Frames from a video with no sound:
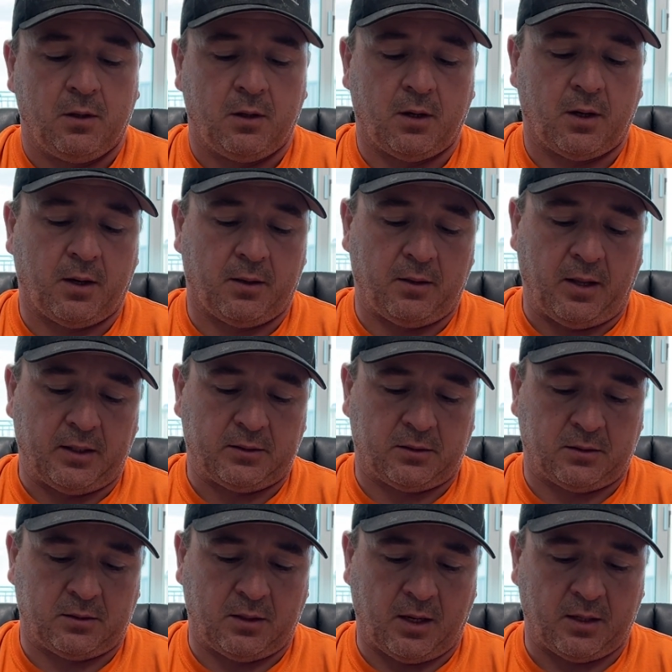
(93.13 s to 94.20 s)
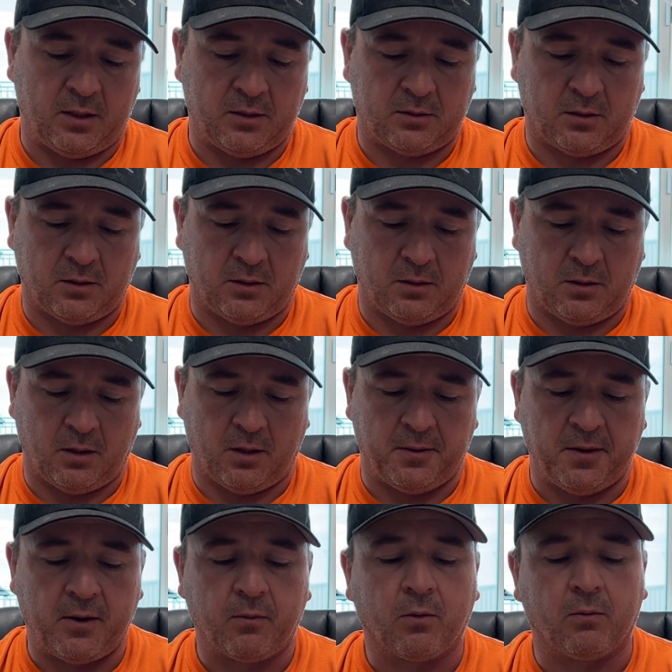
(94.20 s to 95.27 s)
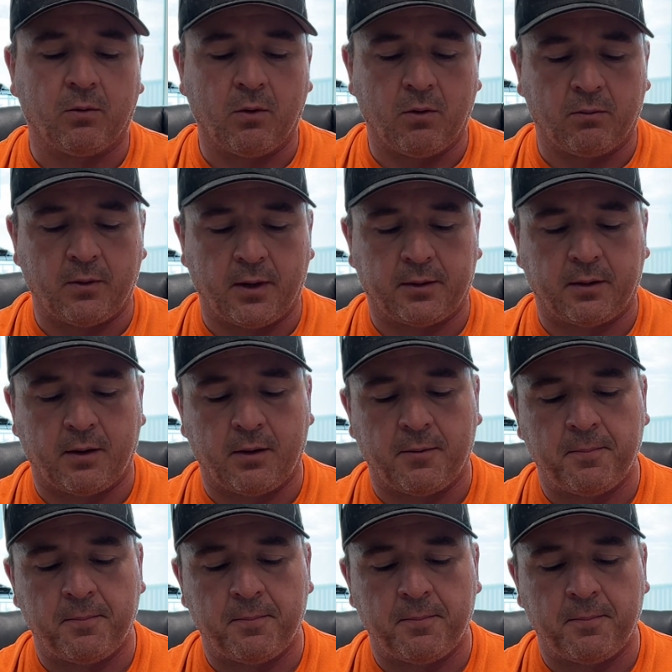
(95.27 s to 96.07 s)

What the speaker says: Yeah, that is a narrow road right there.